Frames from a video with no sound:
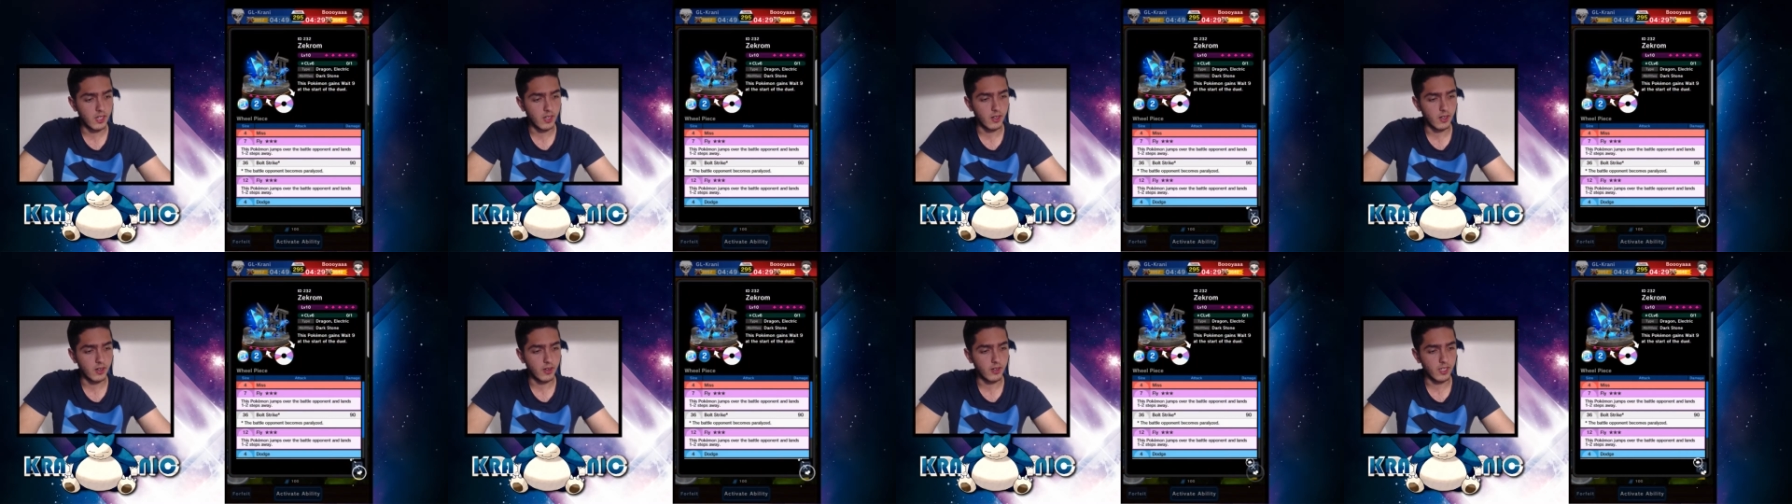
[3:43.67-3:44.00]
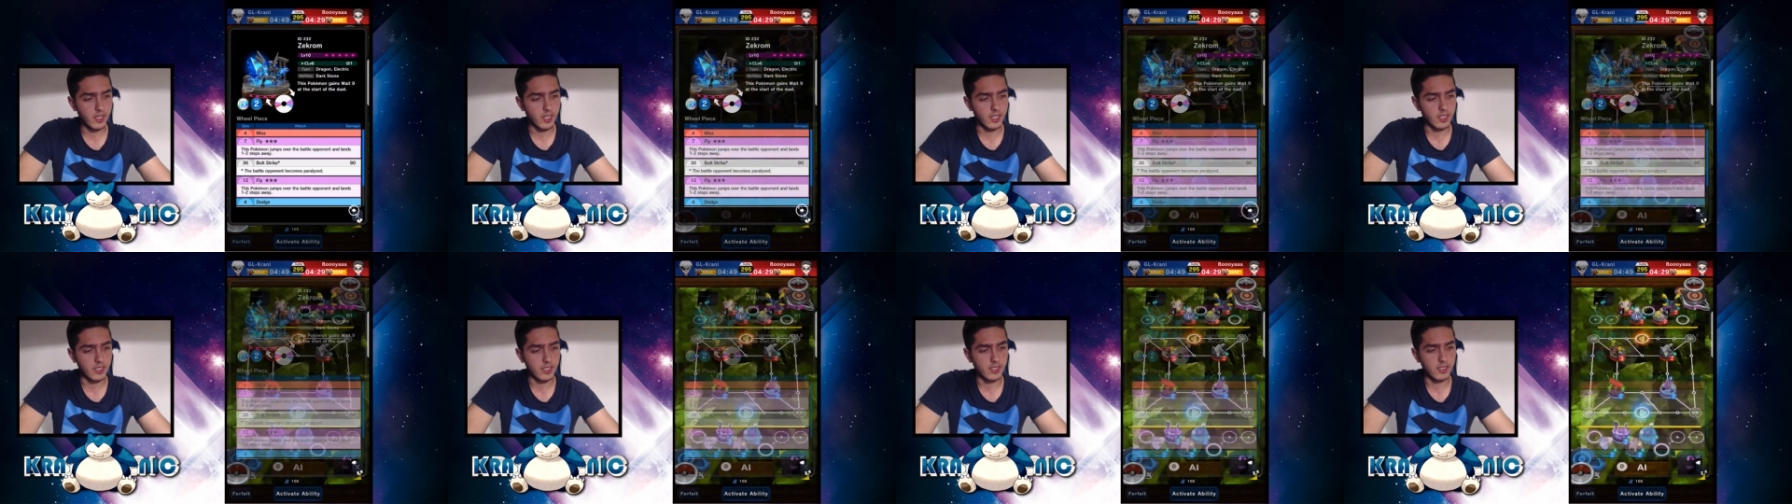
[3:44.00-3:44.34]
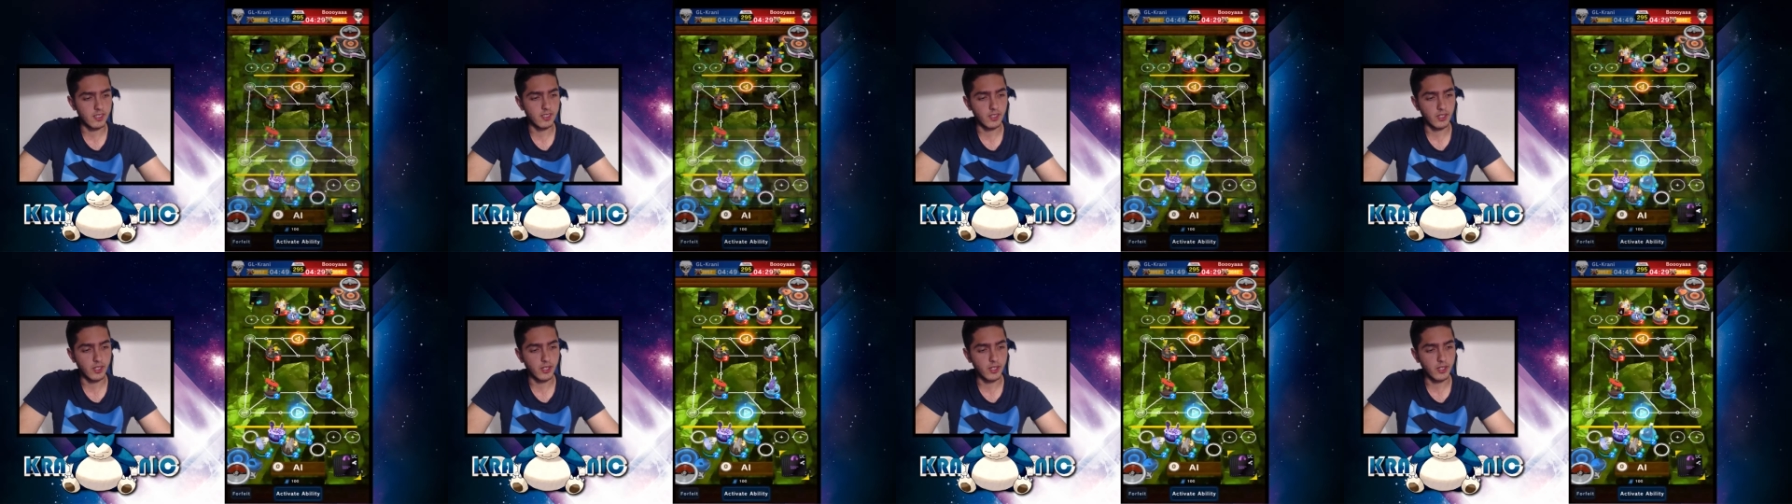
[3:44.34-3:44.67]
Oh yeah, it's
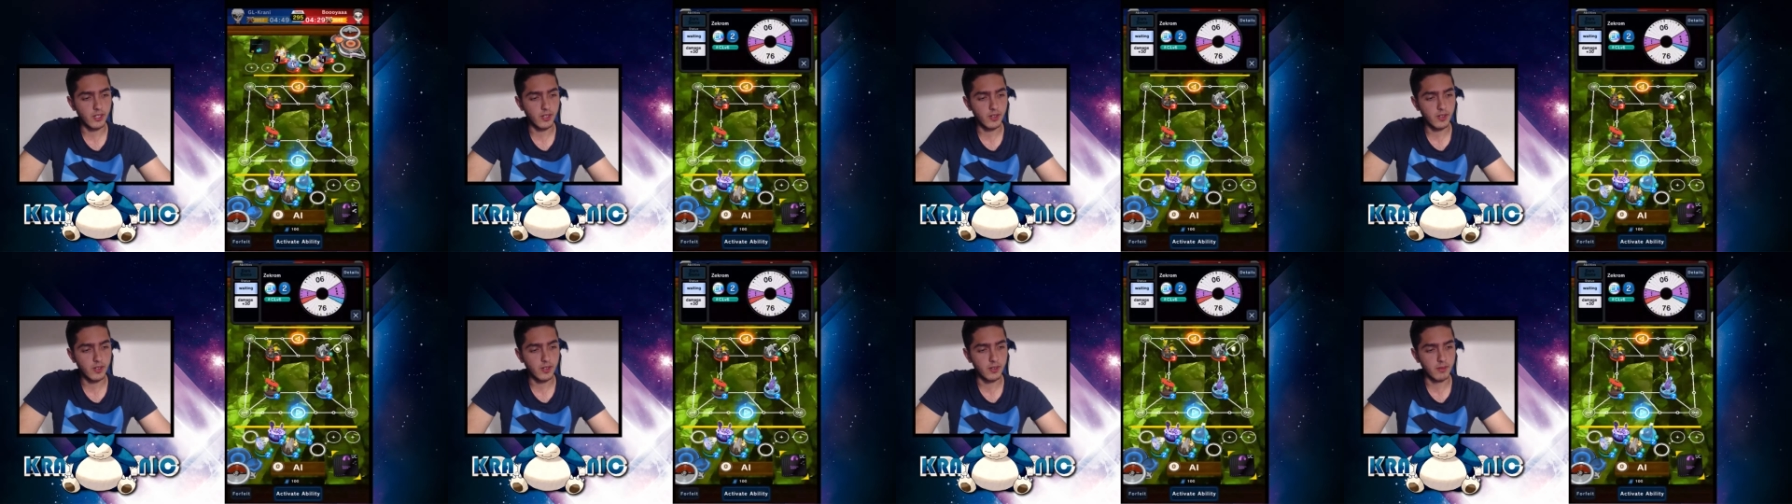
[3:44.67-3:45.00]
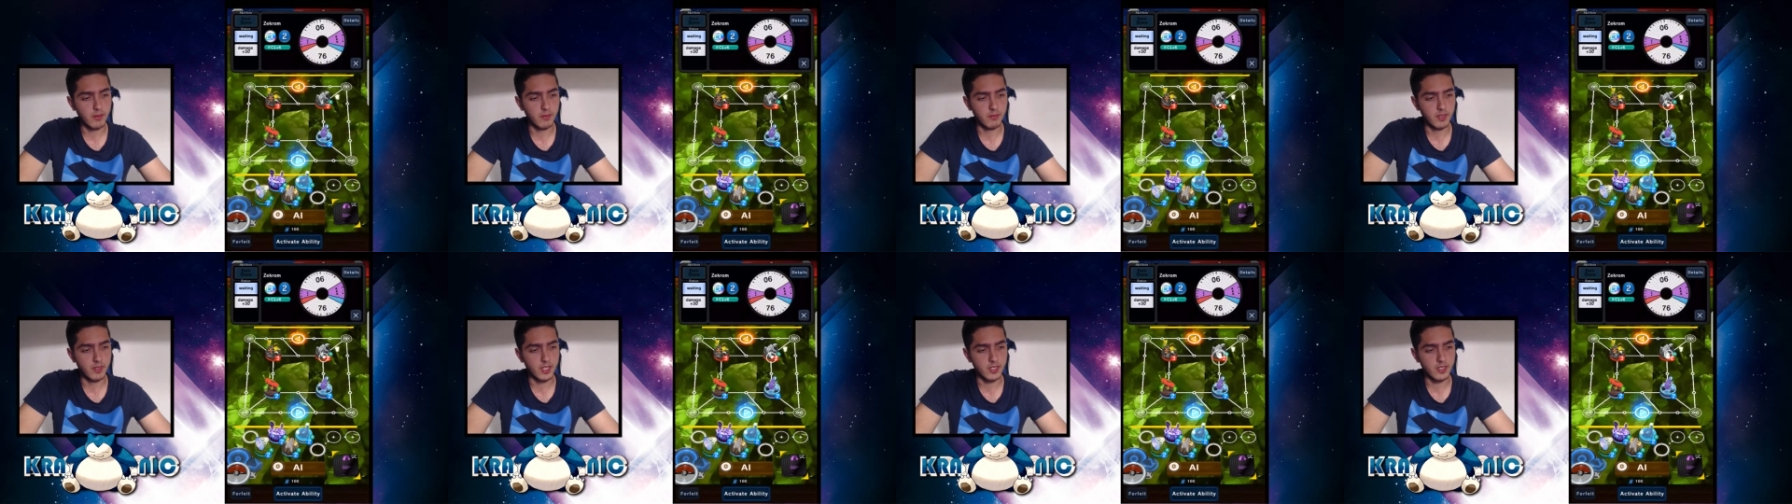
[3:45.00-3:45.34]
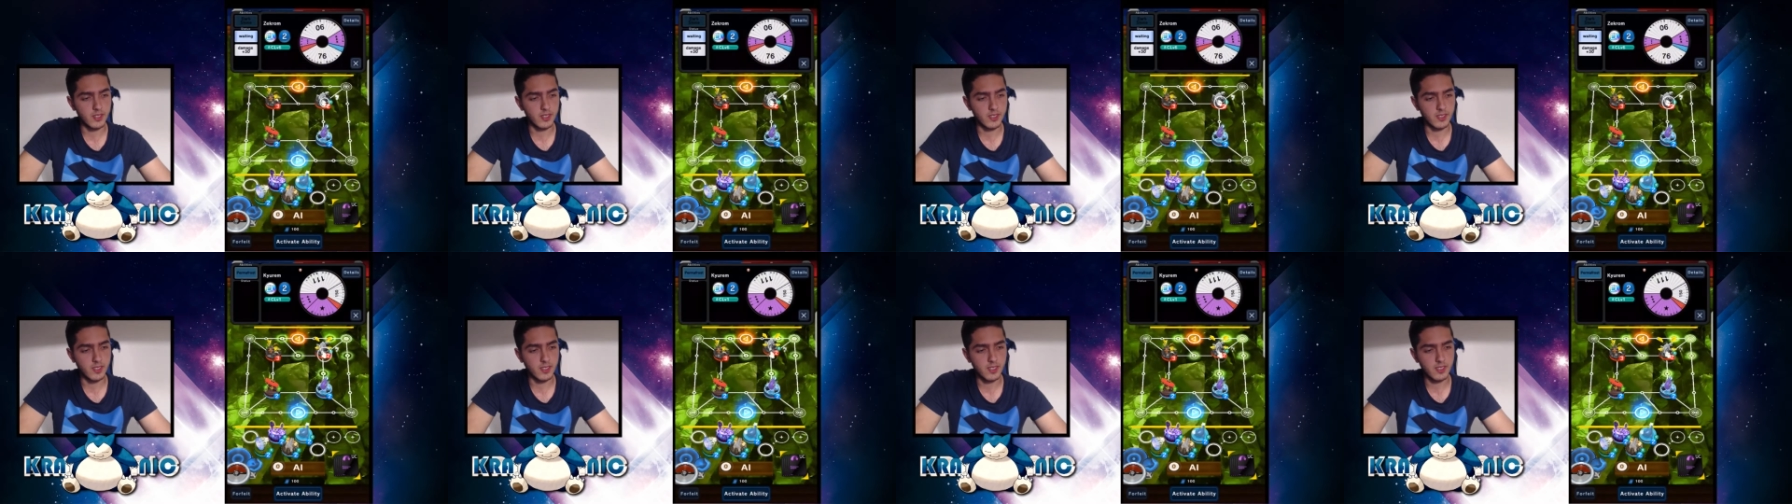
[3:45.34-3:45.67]
the Kirin that
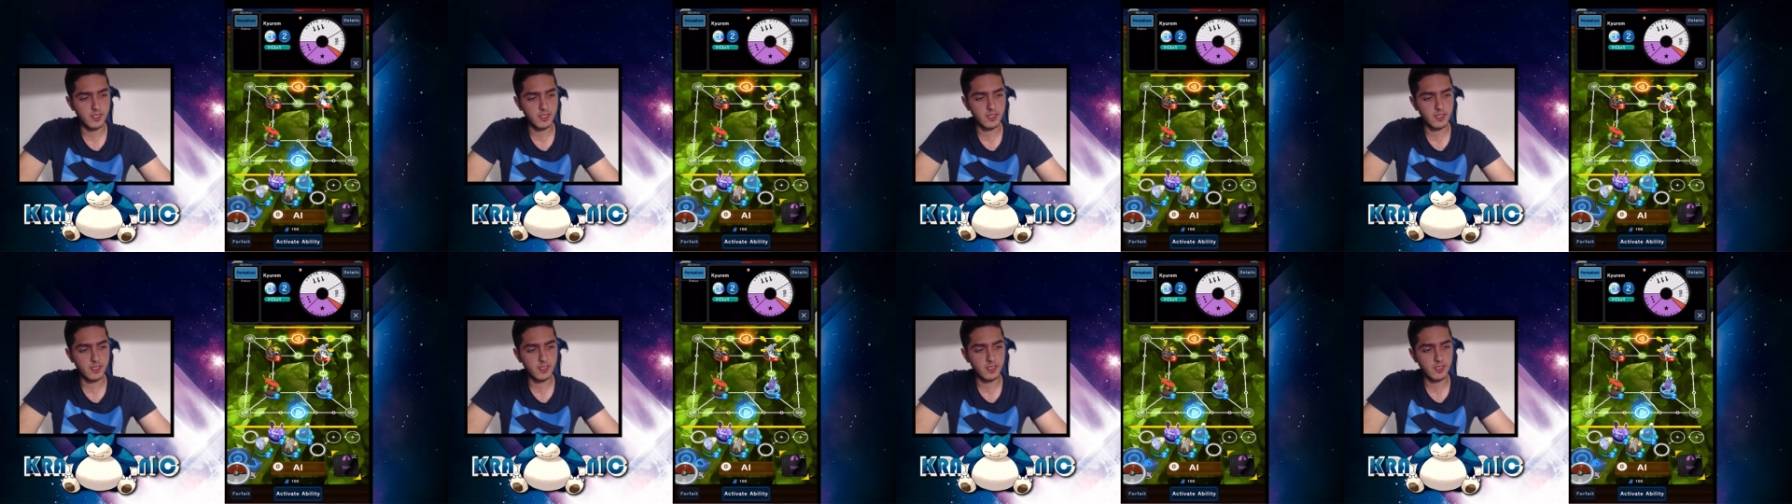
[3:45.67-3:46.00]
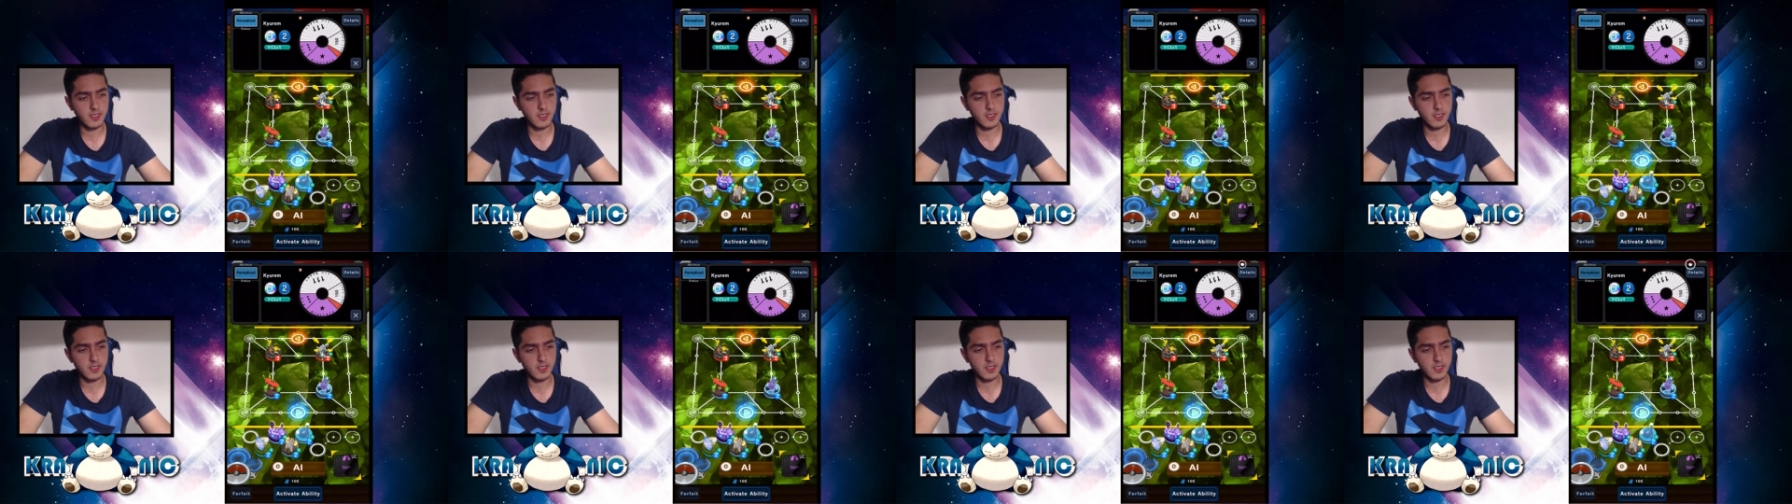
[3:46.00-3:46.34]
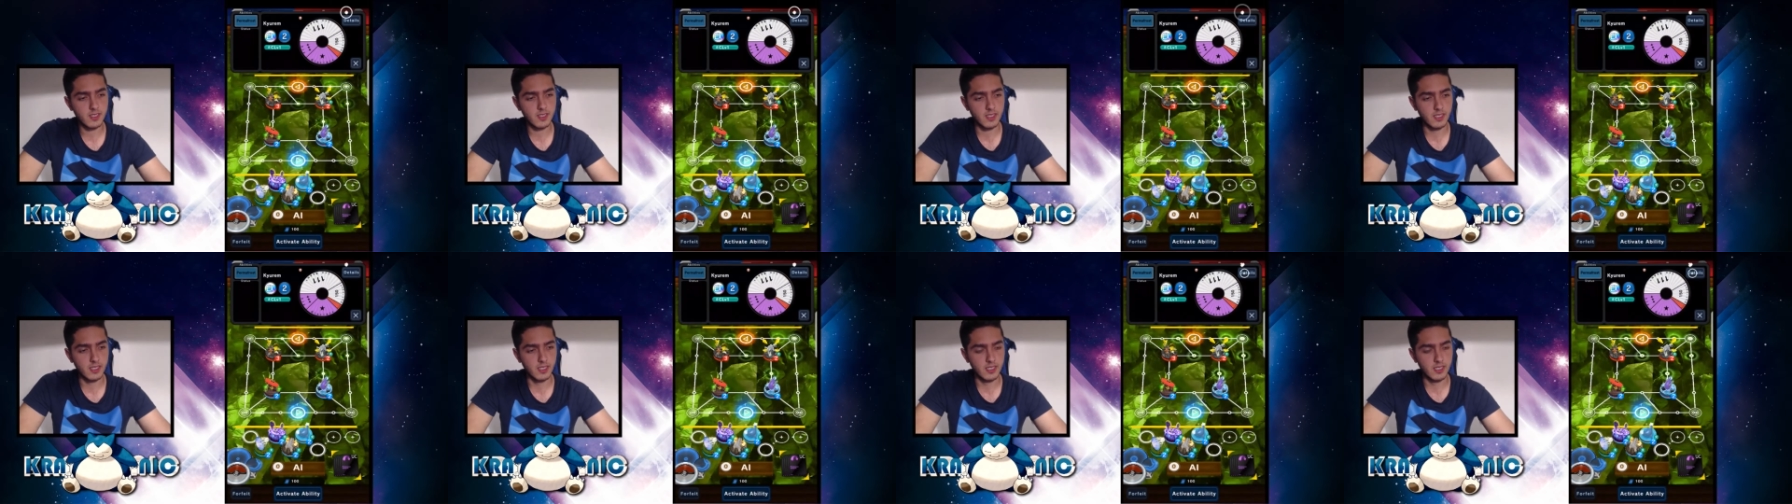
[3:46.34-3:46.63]
changes,